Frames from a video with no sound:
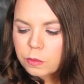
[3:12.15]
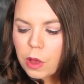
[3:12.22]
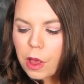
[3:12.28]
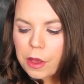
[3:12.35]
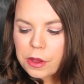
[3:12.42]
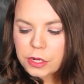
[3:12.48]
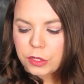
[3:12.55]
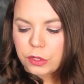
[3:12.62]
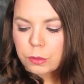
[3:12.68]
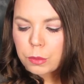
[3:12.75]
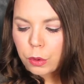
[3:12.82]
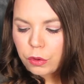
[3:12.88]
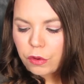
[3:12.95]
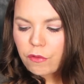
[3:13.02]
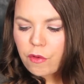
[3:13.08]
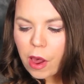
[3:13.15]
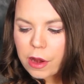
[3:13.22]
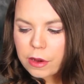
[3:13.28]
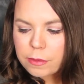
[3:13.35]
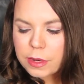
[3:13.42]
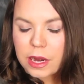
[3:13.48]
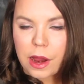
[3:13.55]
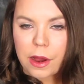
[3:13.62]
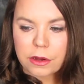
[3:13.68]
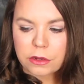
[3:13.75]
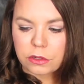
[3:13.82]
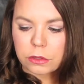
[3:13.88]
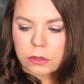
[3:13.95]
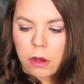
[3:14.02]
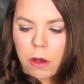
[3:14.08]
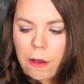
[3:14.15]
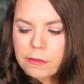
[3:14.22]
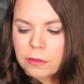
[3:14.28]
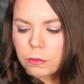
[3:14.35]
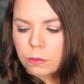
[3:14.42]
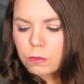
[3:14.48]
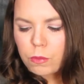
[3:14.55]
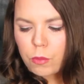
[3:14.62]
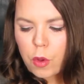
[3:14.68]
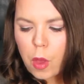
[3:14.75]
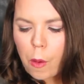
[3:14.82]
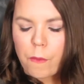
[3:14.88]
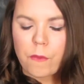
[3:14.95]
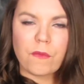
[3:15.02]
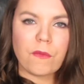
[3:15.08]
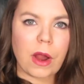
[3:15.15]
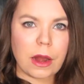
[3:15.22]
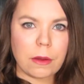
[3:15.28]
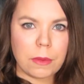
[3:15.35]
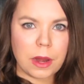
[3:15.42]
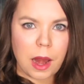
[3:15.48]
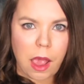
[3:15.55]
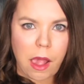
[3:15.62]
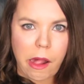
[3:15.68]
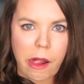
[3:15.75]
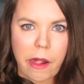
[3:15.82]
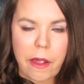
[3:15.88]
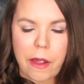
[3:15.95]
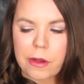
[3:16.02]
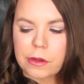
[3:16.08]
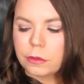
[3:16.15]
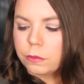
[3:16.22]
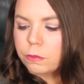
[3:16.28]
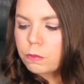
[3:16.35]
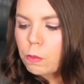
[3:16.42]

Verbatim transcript: And it's a multivitamin. It has, you know, vitamin A,